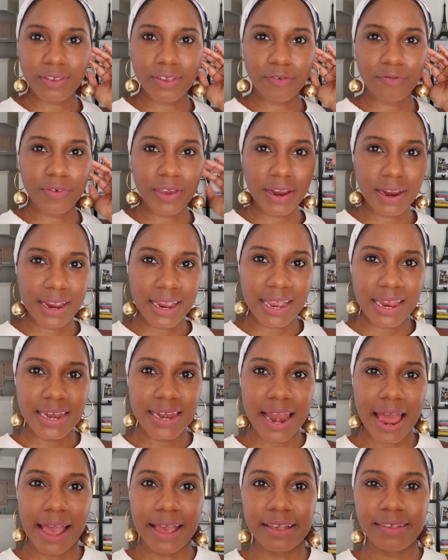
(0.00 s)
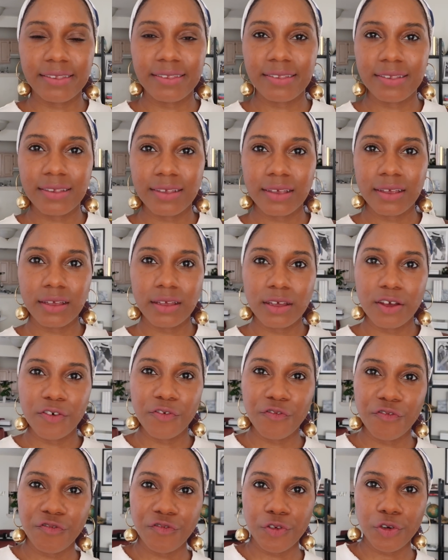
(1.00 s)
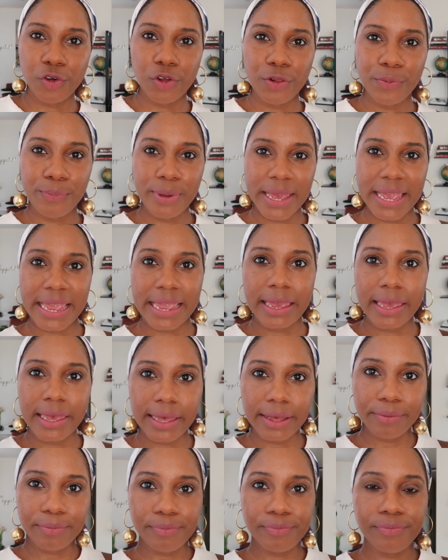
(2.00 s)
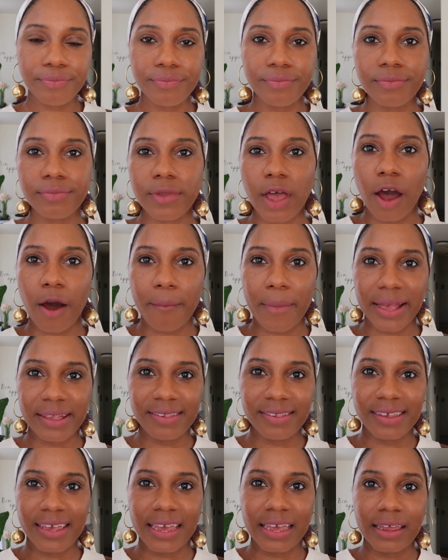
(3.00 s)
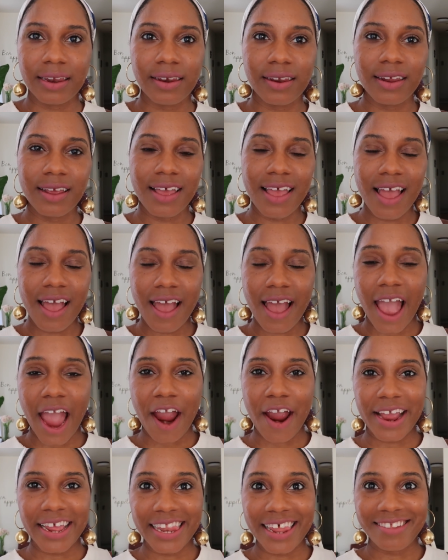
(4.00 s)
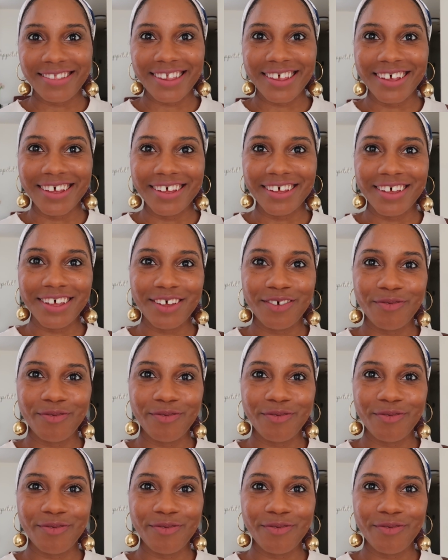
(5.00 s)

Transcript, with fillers: a very nice full pink on my skin. All right, let's cook.